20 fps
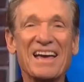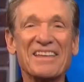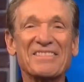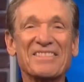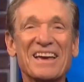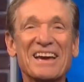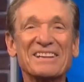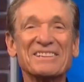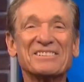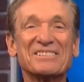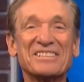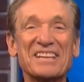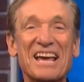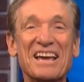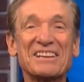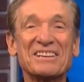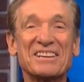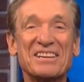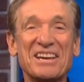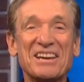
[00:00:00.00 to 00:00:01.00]
And then
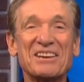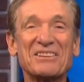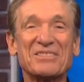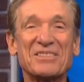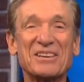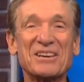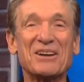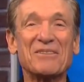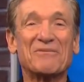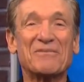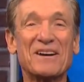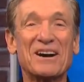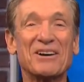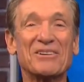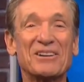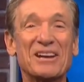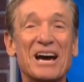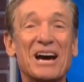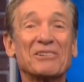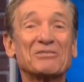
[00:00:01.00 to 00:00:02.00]
Sankethia
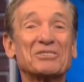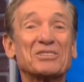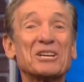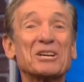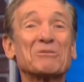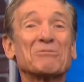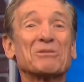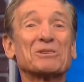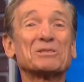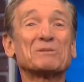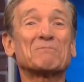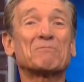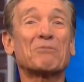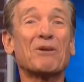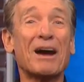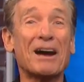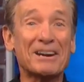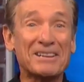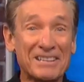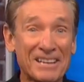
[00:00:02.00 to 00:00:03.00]
found out she was
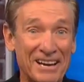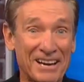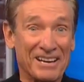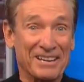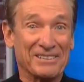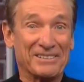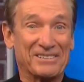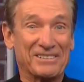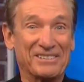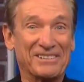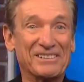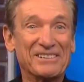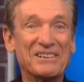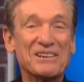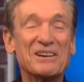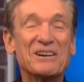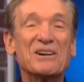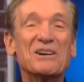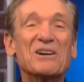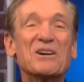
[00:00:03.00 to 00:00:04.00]
pregnant
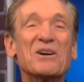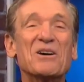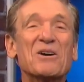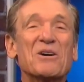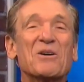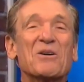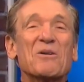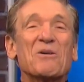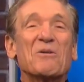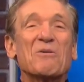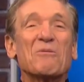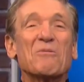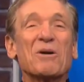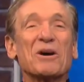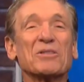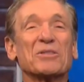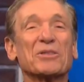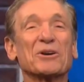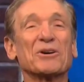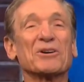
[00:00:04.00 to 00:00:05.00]

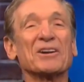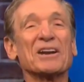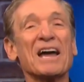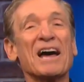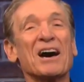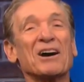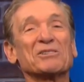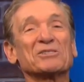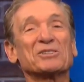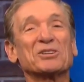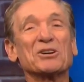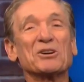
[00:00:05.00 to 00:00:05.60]
with her now